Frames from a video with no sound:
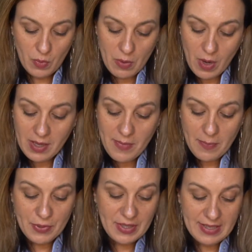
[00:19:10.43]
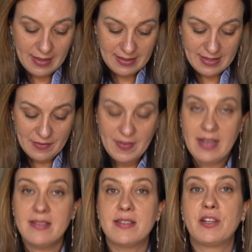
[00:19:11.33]
we want to be productive
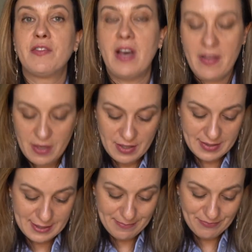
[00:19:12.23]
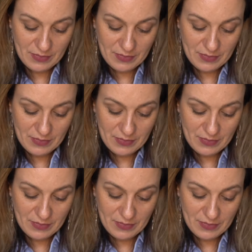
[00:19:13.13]
and serve others